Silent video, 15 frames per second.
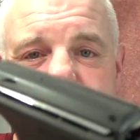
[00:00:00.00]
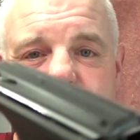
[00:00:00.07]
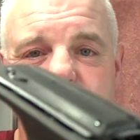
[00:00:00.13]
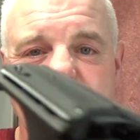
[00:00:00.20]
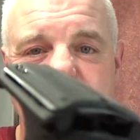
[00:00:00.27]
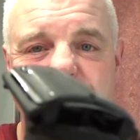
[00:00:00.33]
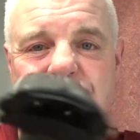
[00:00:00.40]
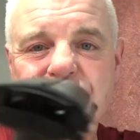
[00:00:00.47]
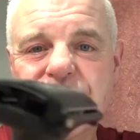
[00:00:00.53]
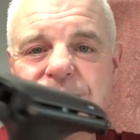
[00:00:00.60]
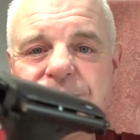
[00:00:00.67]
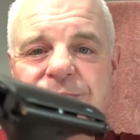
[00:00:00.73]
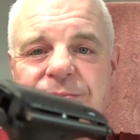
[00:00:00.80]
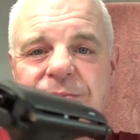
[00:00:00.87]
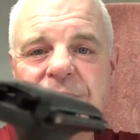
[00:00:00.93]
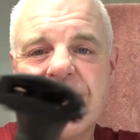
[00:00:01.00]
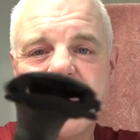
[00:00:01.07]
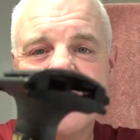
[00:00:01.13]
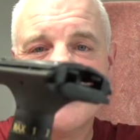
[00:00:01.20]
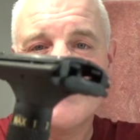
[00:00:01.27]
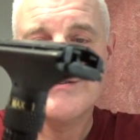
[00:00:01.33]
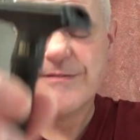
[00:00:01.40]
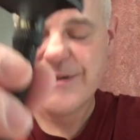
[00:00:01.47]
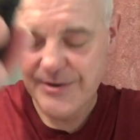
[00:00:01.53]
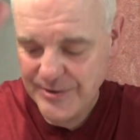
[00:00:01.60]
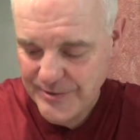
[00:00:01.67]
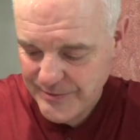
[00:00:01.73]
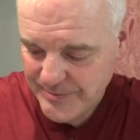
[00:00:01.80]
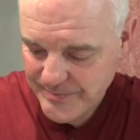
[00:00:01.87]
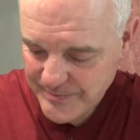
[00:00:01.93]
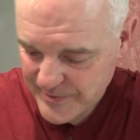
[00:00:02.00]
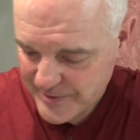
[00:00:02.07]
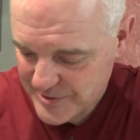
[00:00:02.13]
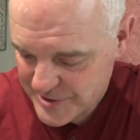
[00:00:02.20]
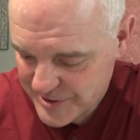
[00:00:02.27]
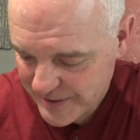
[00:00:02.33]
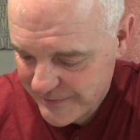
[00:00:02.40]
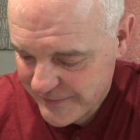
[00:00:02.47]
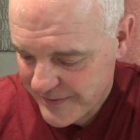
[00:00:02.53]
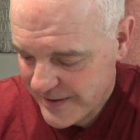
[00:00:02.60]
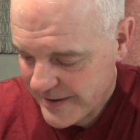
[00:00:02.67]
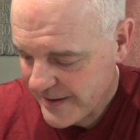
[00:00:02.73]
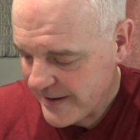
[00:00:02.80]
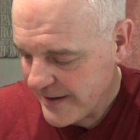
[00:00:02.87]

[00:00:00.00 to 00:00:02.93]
No issues. Very good. Good stuff.